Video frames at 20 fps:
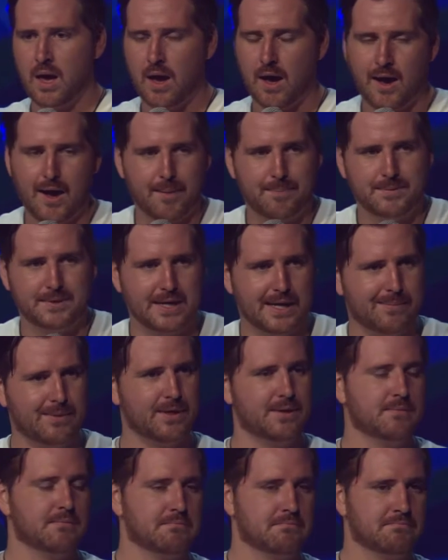op
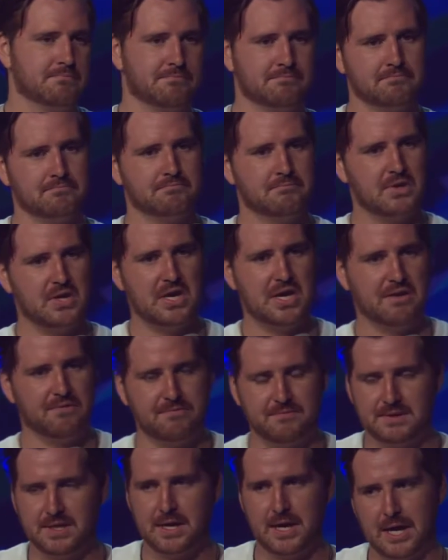debit
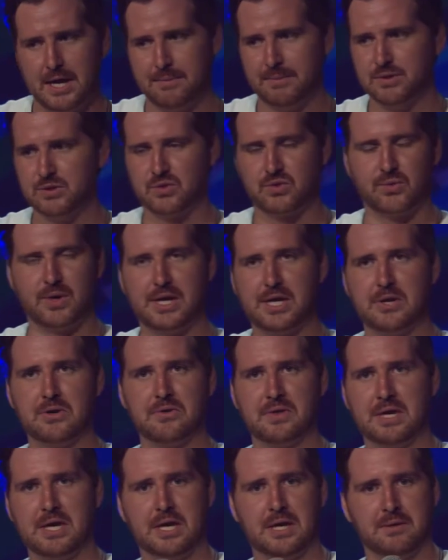if time is
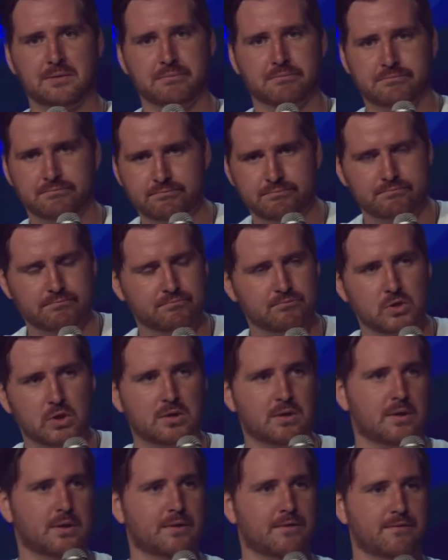greater than
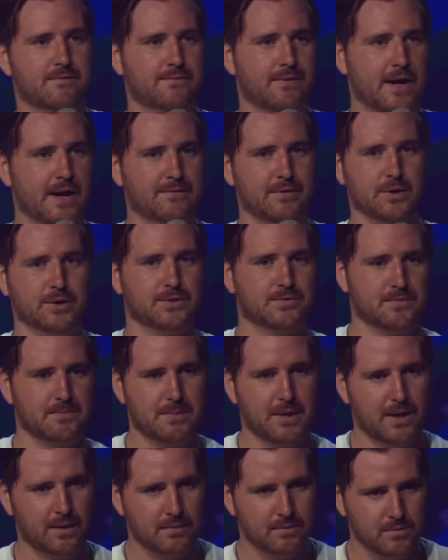5 years from
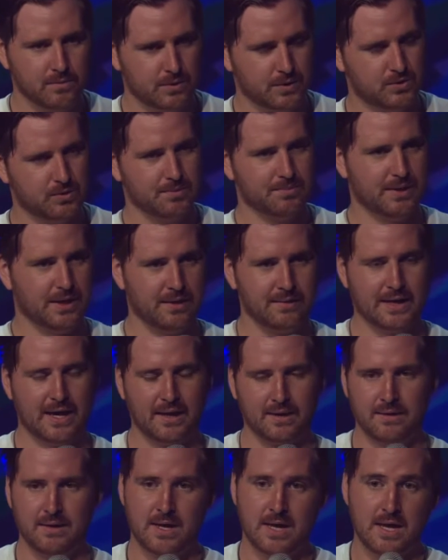now, which would mean
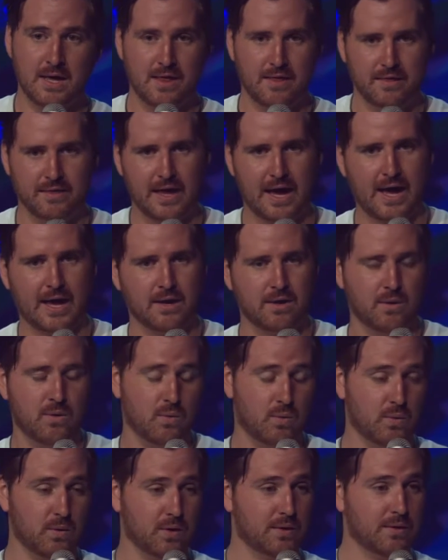that that
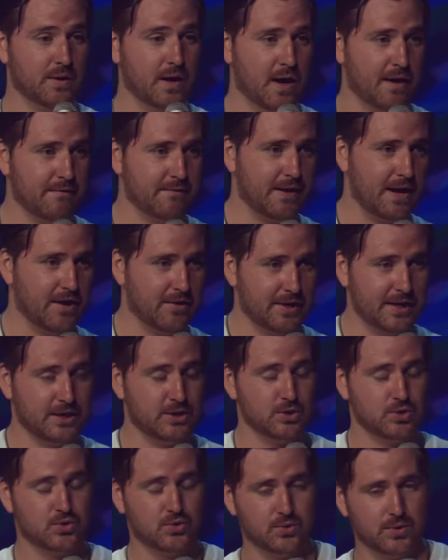will not validate
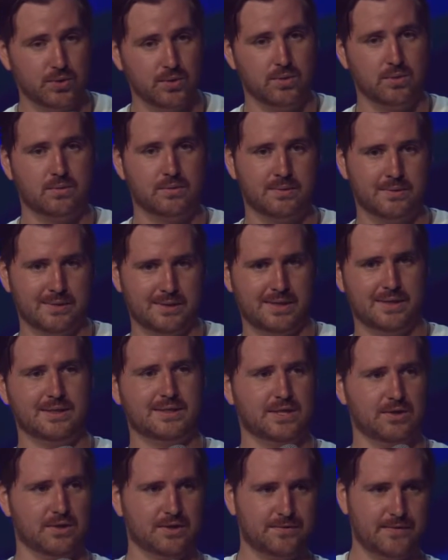to true
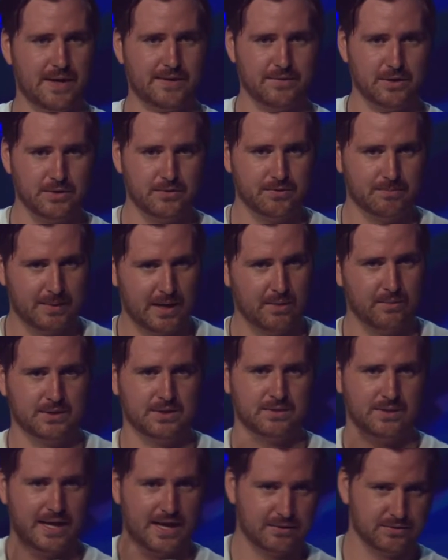until it's 5 years from now,
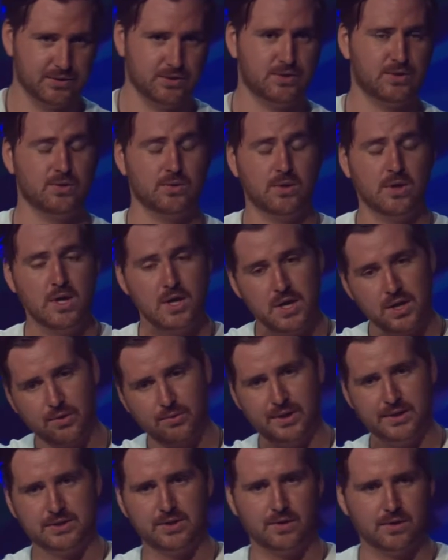which allows you to
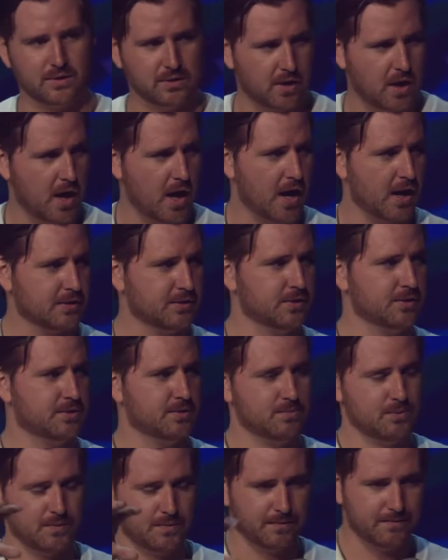create certain locks or
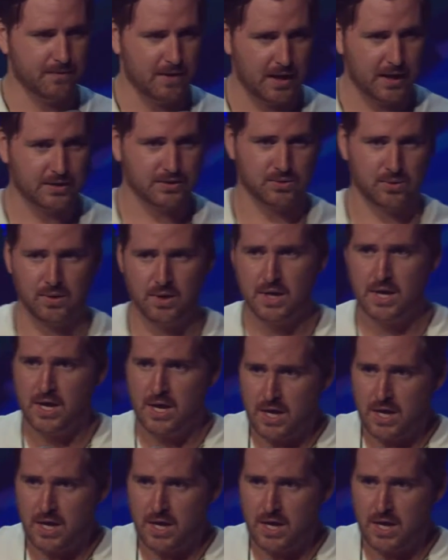to move the funds or